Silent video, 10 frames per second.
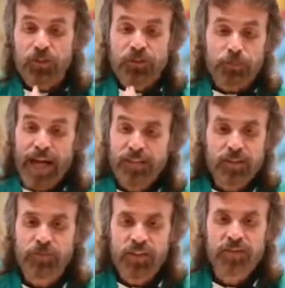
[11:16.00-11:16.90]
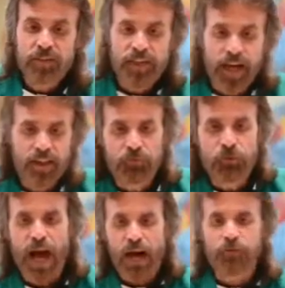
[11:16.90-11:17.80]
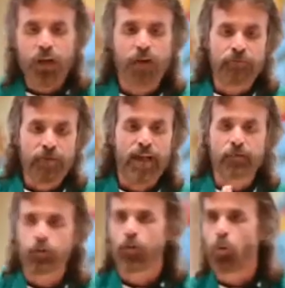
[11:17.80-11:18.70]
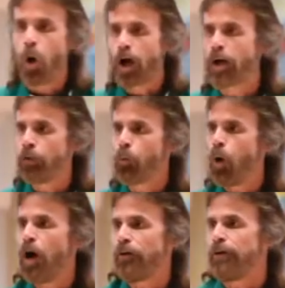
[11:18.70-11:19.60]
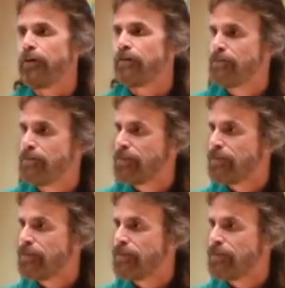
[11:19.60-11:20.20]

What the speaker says: Well, the perspective isn't that if you have enough faith, you can walk on water.